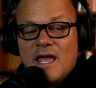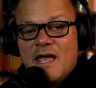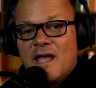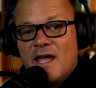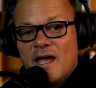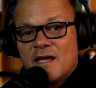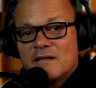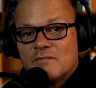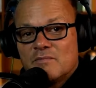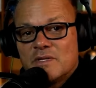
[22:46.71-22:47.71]

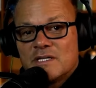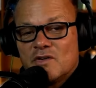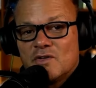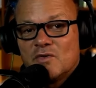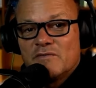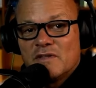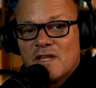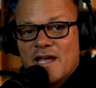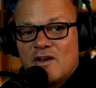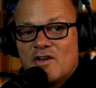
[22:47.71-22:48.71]
And because you have a
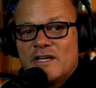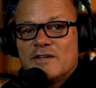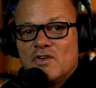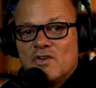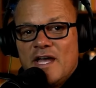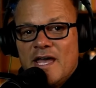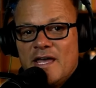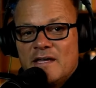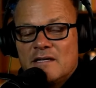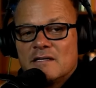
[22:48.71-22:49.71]
liar in your
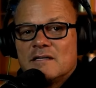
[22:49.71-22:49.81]
head,